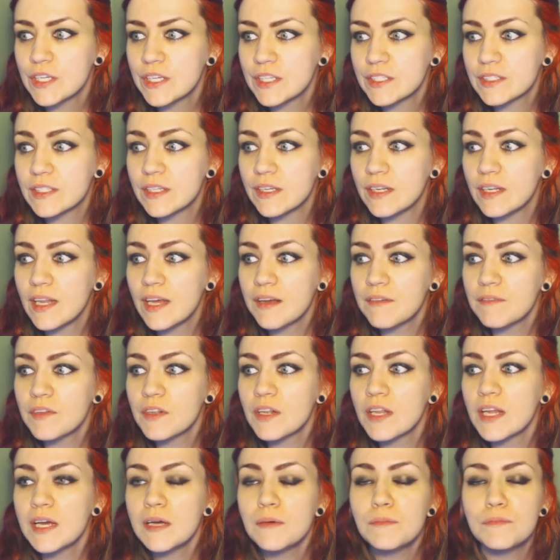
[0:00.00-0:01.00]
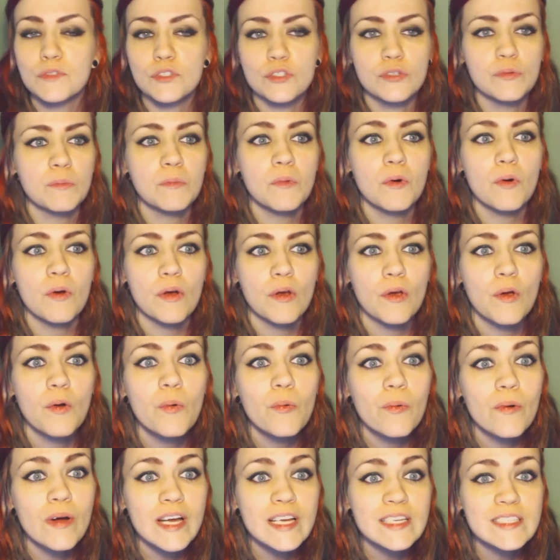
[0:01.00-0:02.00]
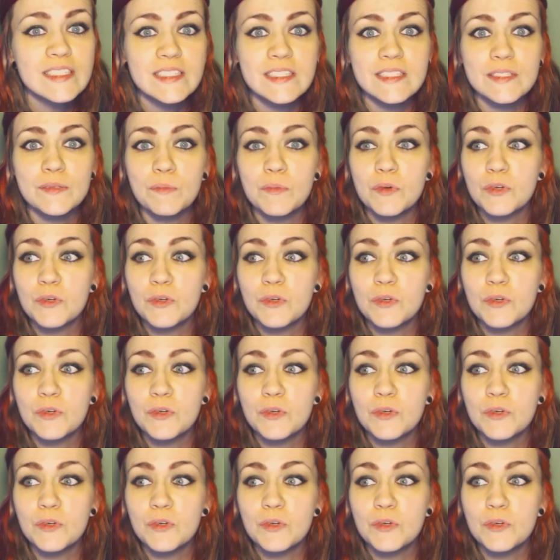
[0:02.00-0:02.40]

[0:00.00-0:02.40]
you get to level up, do more quests,